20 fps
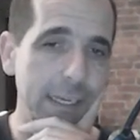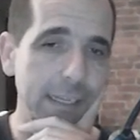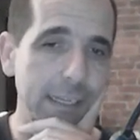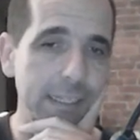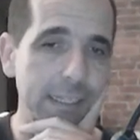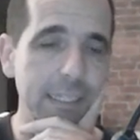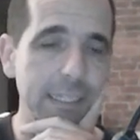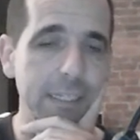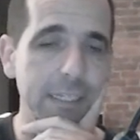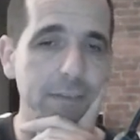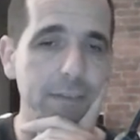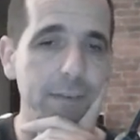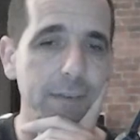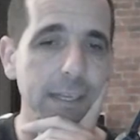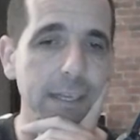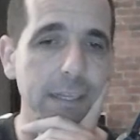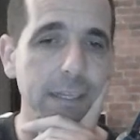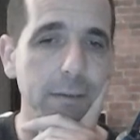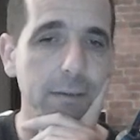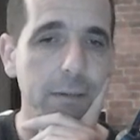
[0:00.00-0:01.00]
This is the thing,
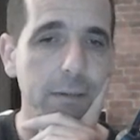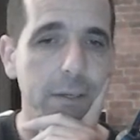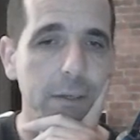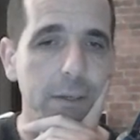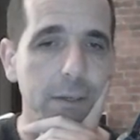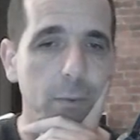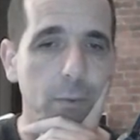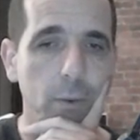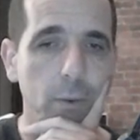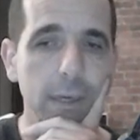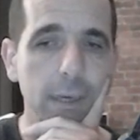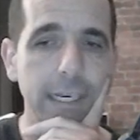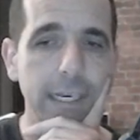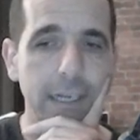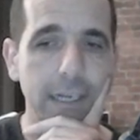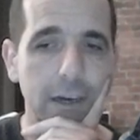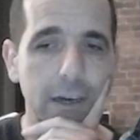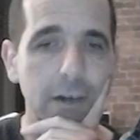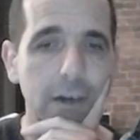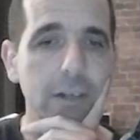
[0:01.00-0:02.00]
that white
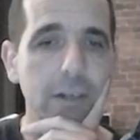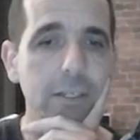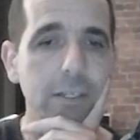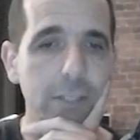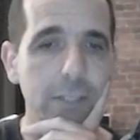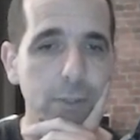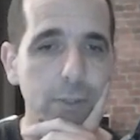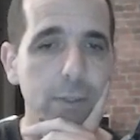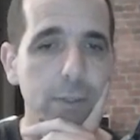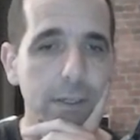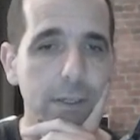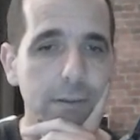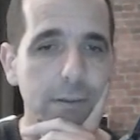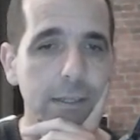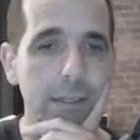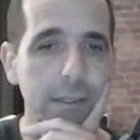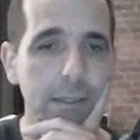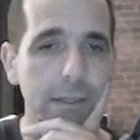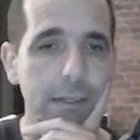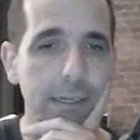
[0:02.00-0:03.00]
can't do
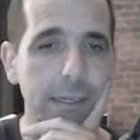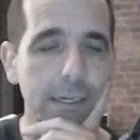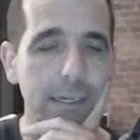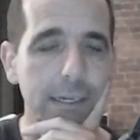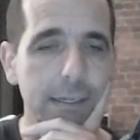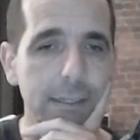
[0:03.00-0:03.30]
nothing there.